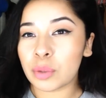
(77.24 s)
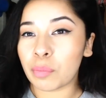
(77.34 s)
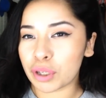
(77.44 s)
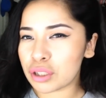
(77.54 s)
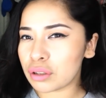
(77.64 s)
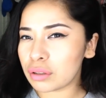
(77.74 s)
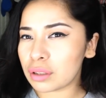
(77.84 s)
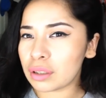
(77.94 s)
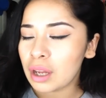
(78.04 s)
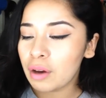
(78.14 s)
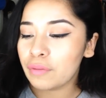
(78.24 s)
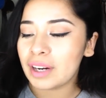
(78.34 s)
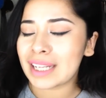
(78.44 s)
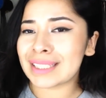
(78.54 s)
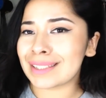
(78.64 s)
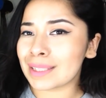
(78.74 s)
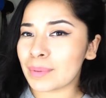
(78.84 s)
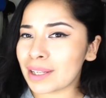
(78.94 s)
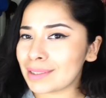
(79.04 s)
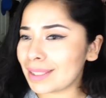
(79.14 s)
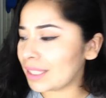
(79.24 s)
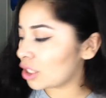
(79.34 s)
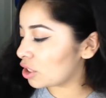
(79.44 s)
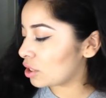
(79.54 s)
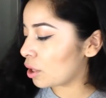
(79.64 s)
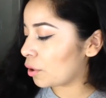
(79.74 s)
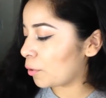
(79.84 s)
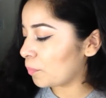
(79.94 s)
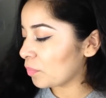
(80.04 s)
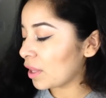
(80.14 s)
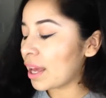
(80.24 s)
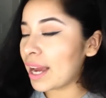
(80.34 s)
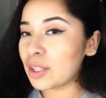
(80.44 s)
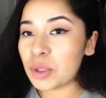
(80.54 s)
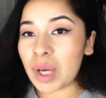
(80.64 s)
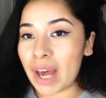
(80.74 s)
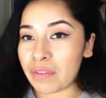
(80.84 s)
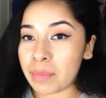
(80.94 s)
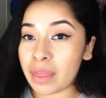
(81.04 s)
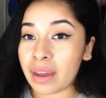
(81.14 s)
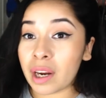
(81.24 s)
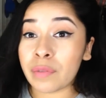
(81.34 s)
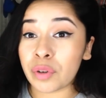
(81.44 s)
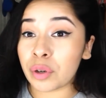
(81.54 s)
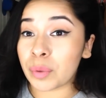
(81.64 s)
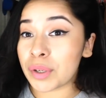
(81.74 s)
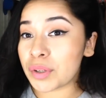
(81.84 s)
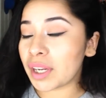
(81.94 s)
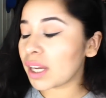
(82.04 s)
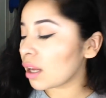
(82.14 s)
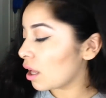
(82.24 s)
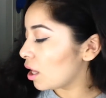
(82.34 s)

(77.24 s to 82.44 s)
Marshall's for like $6 each, so I do have them in there if you're wondering.